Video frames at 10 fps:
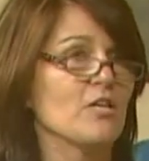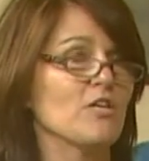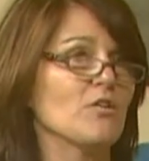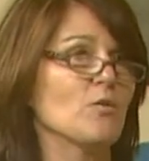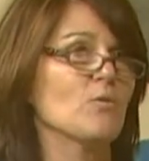
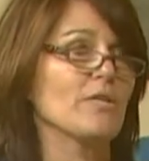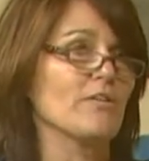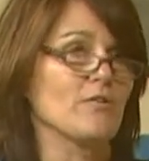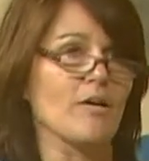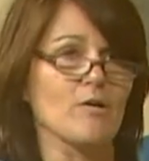you know,
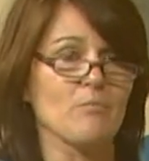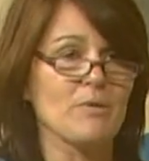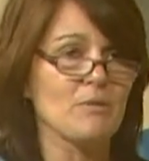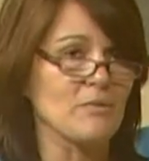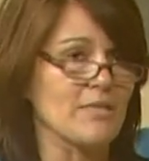there are
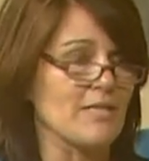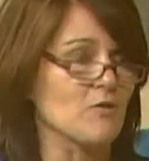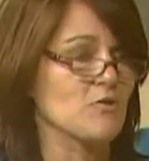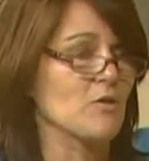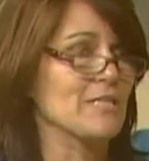people that
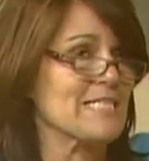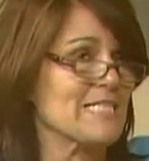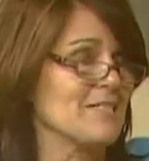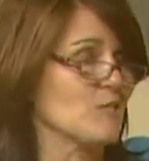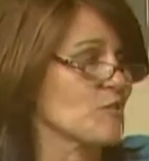are drug
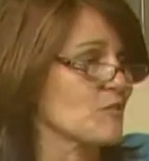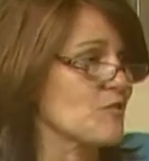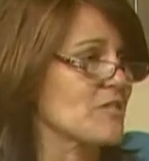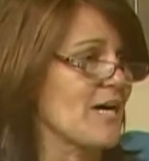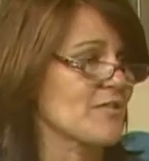
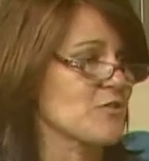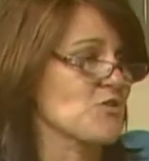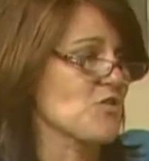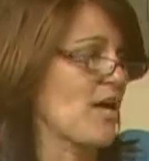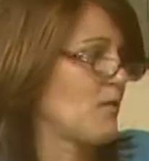seekers, doctor
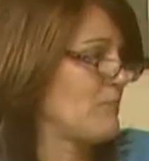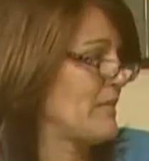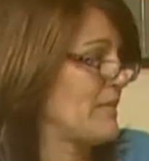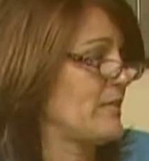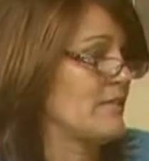
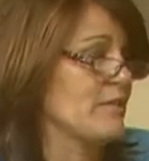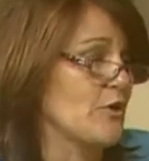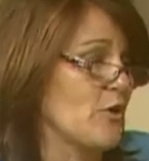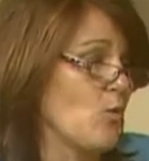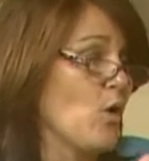shopping,
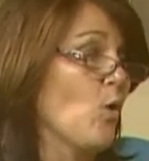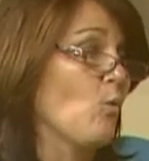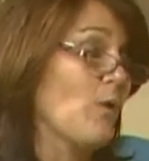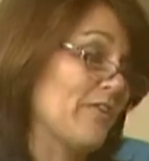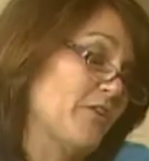you know,
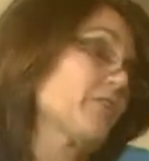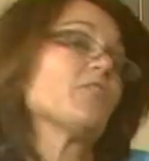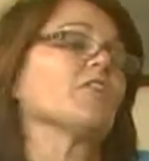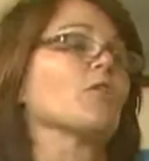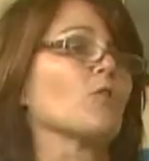whether
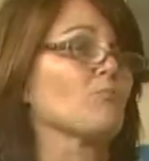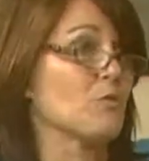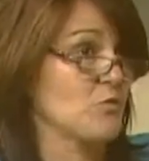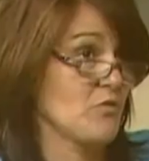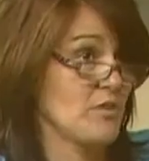they're
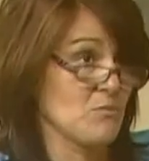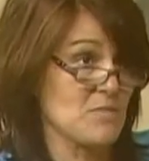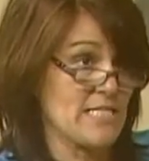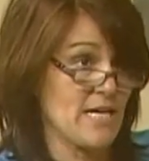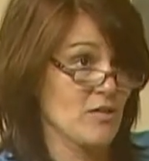abusing
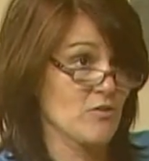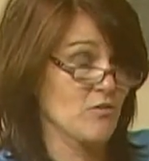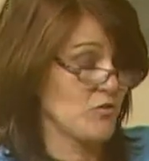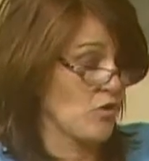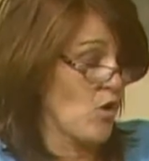
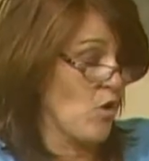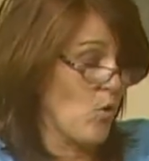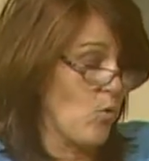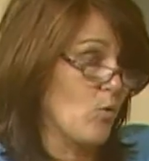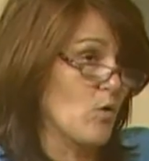themselves
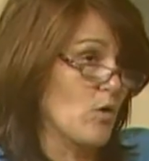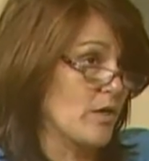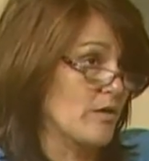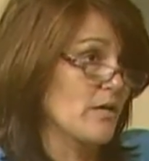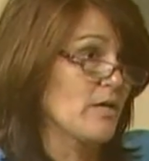
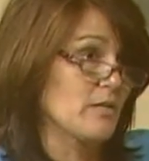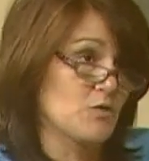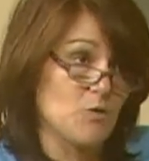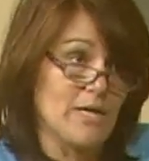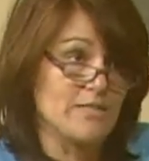or
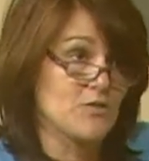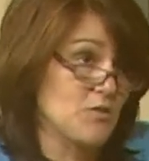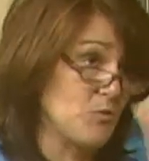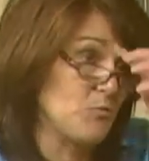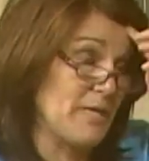trying to